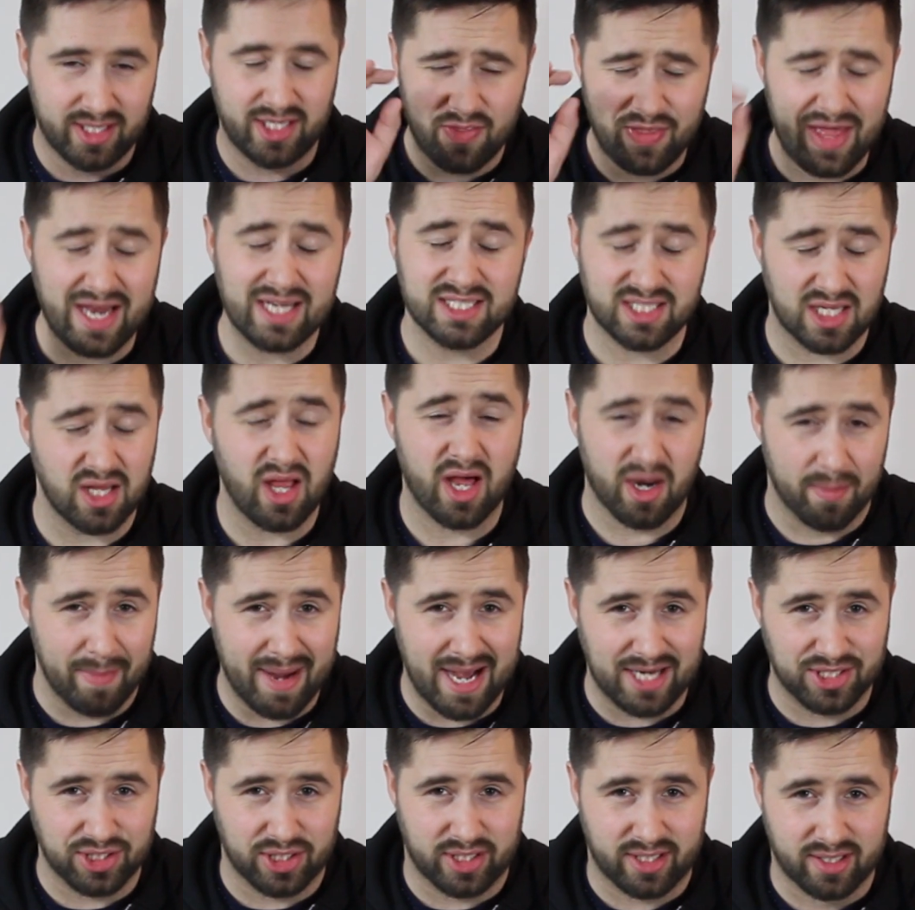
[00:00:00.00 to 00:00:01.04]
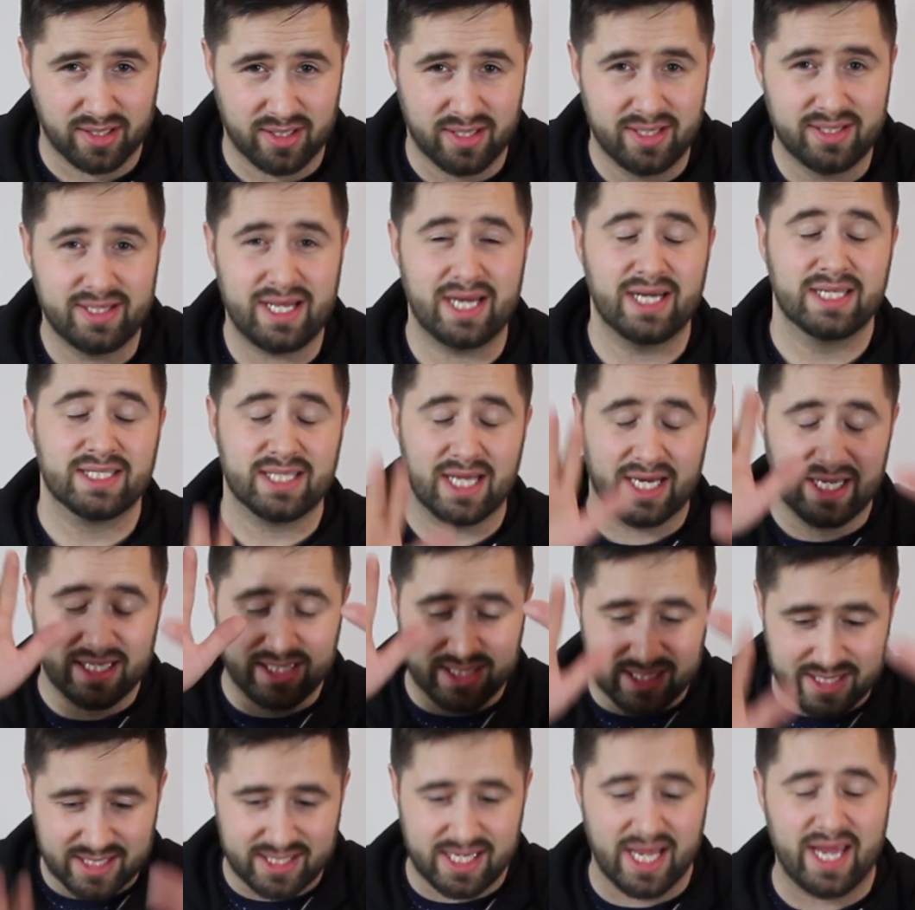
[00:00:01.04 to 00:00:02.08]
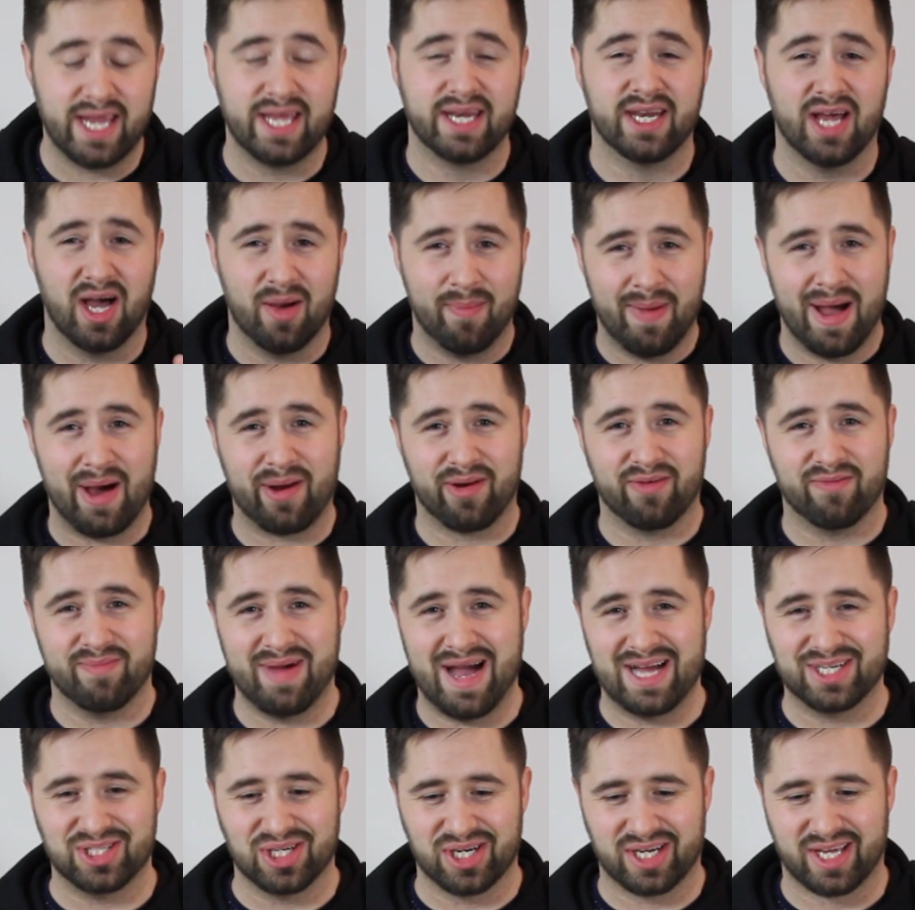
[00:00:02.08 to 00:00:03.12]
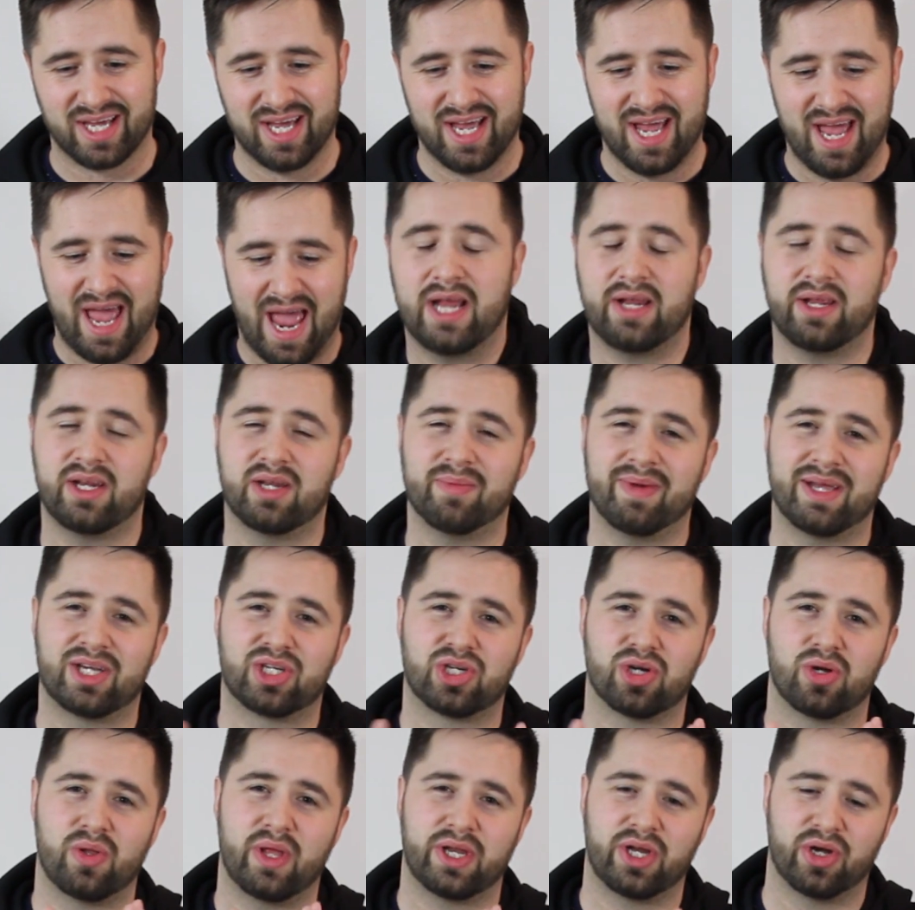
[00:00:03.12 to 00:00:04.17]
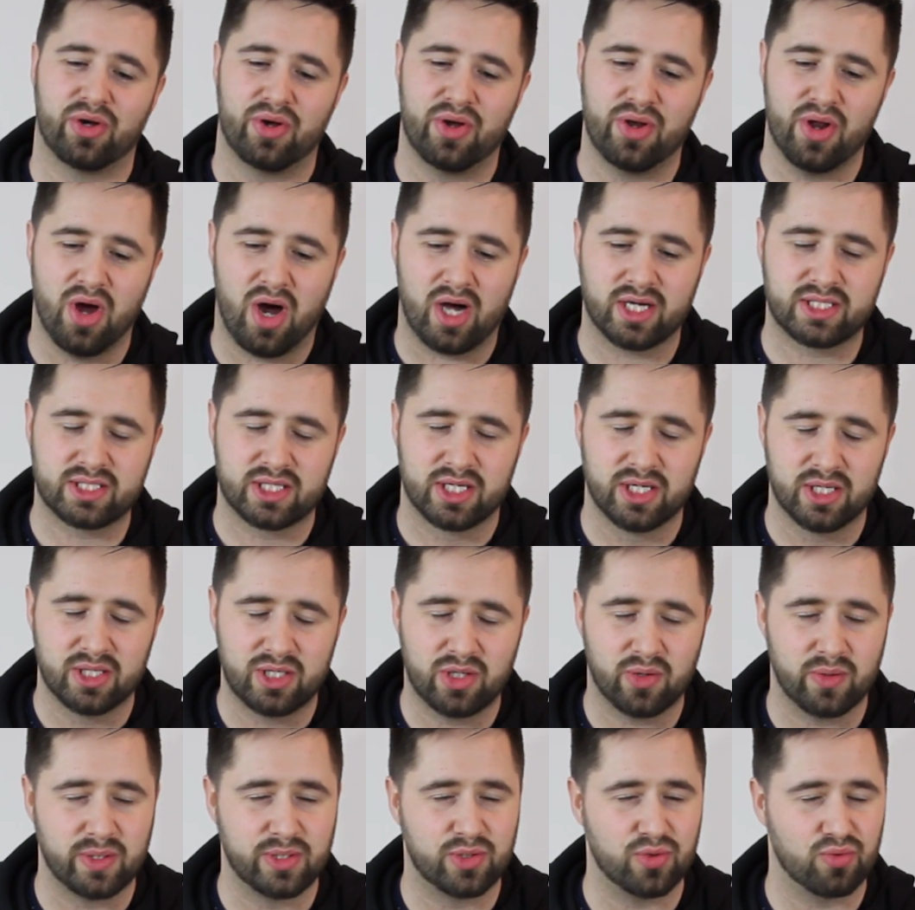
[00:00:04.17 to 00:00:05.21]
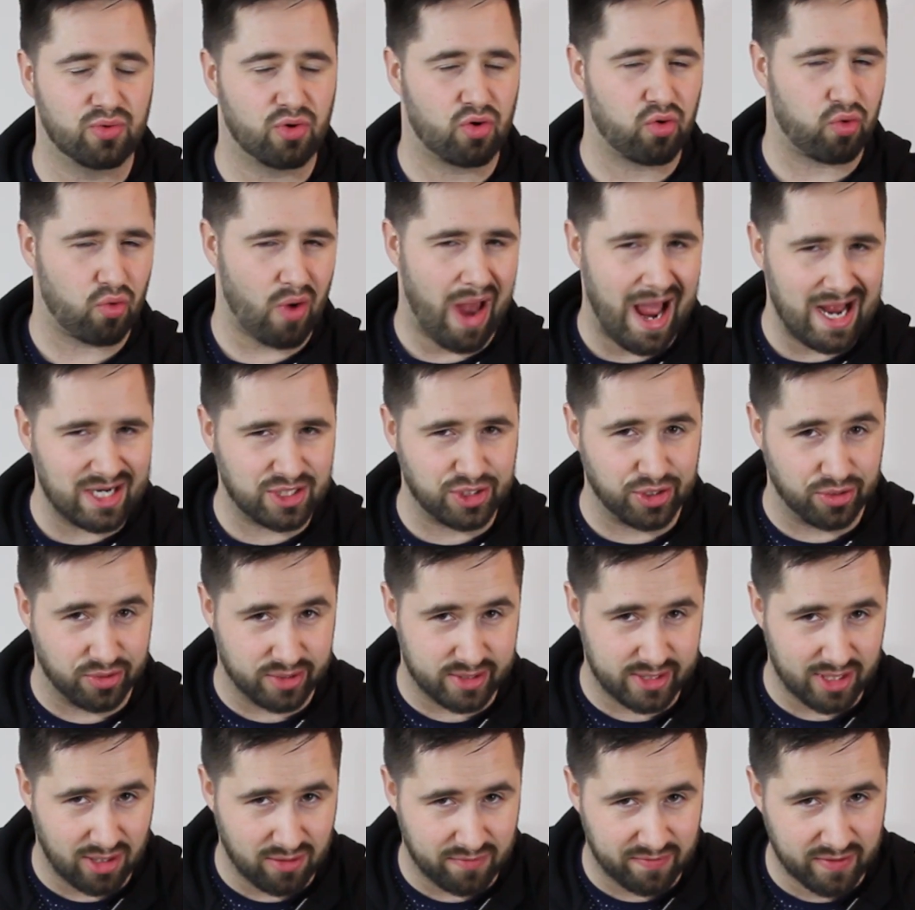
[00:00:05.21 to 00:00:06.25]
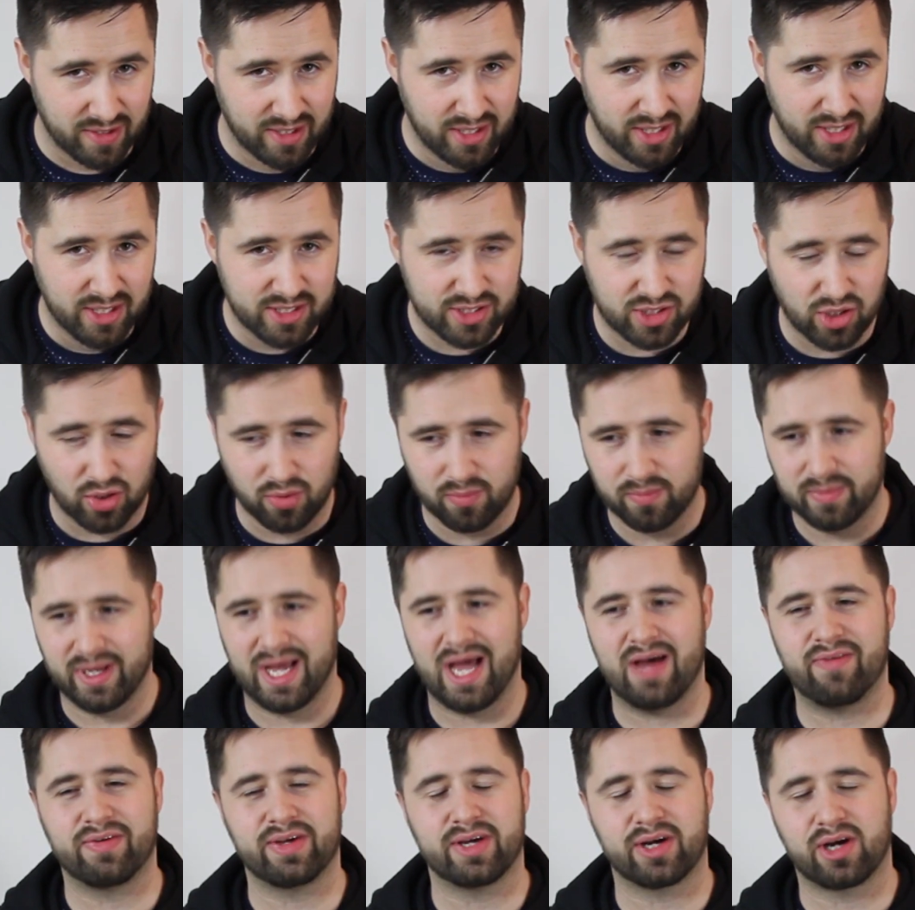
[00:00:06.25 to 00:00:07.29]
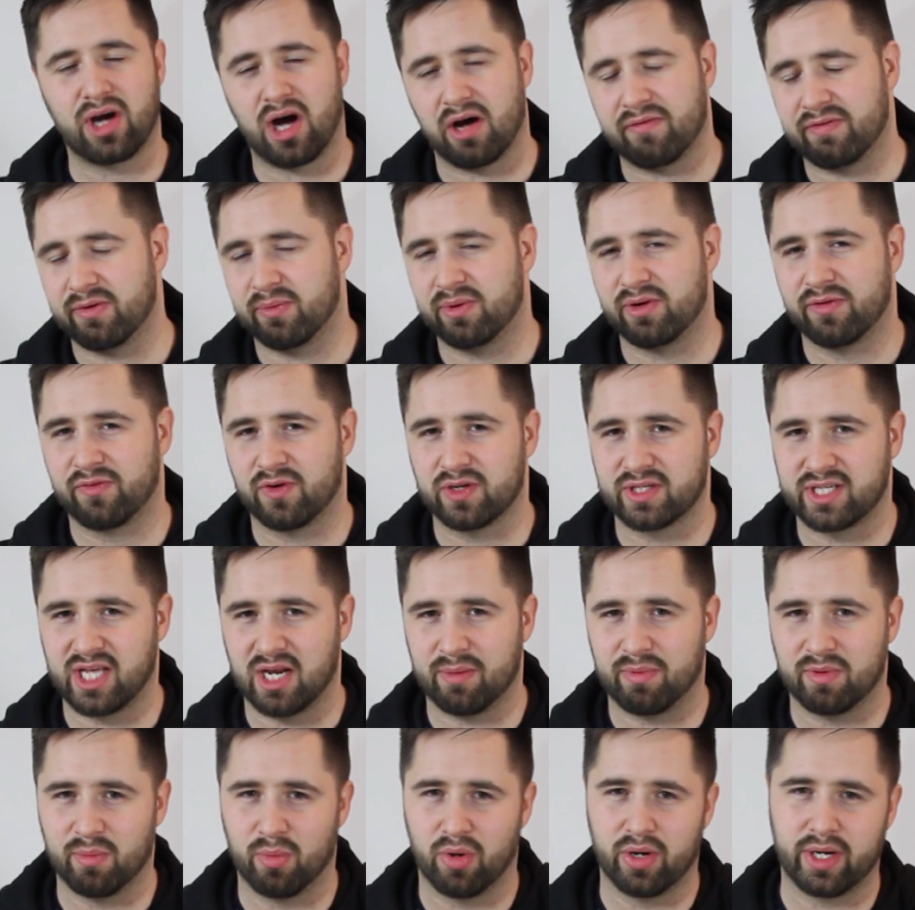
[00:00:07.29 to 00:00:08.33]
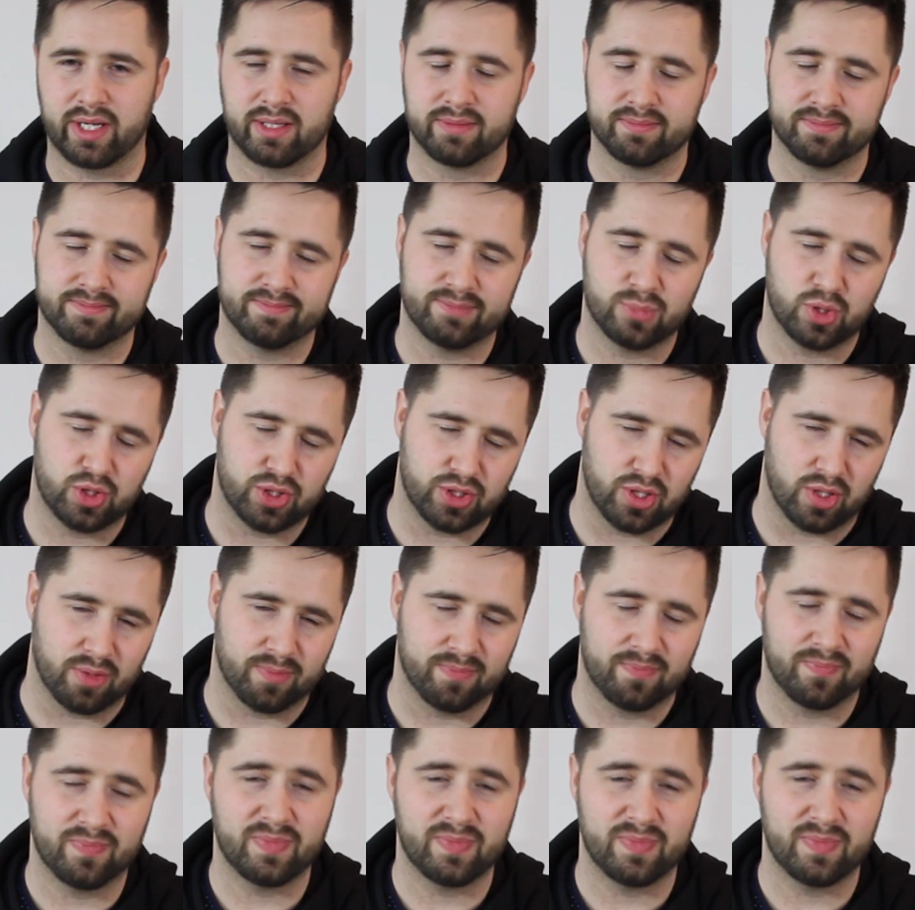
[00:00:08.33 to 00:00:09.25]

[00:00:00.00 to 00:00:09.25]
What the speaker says: That is a lot of Magic. That is an insane amount of Magic. You need to make sure that you're not going to crash yourself. So having a coffee when you first get up in the morning, sure.